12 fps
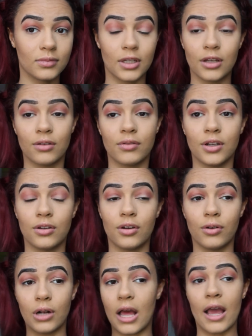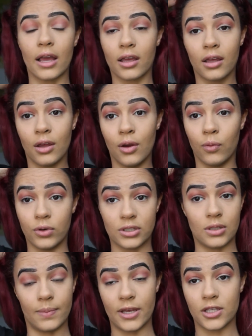They don't really know, like, what's
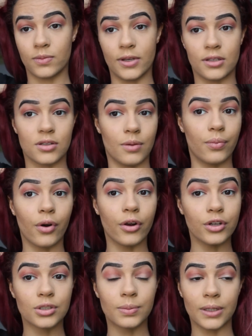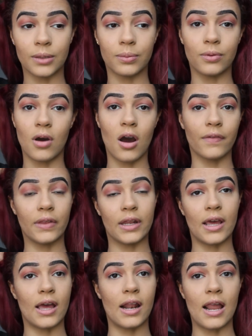the best way to approach people after
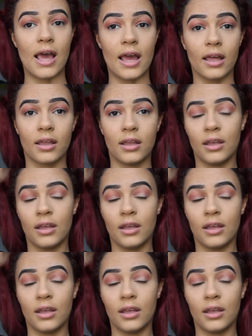that. Like,